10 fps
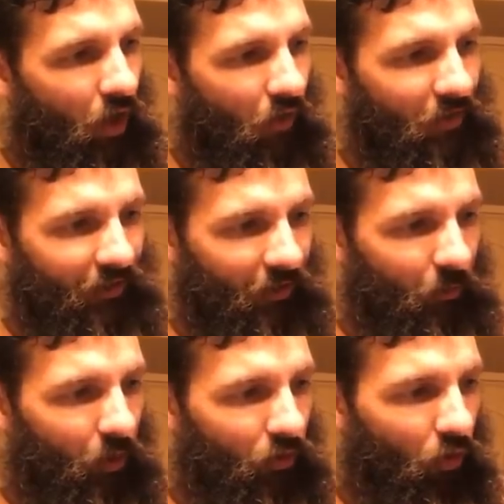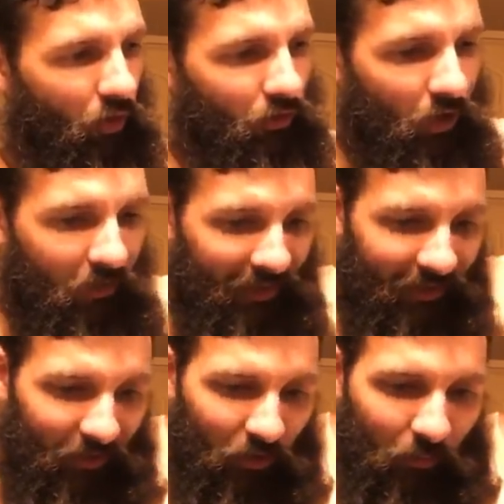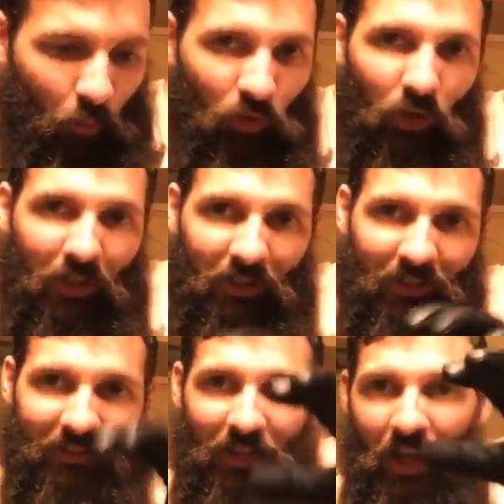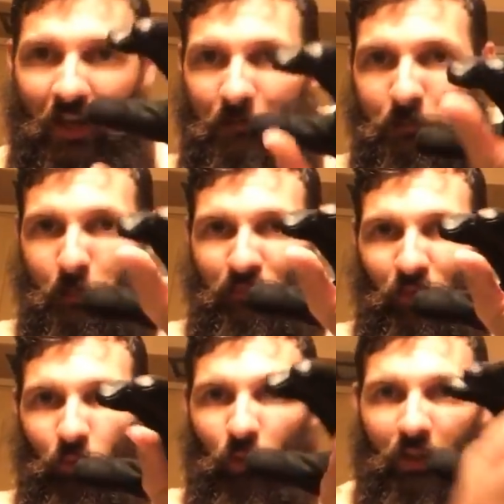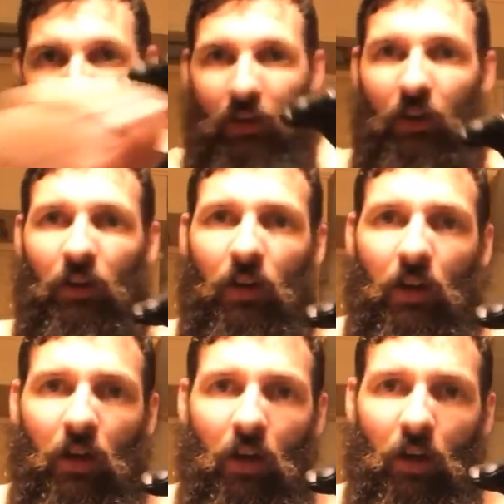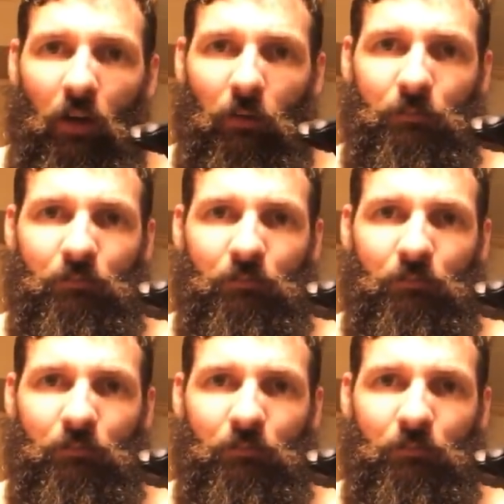This is a much harder stuff because you're more likely to slide right there. So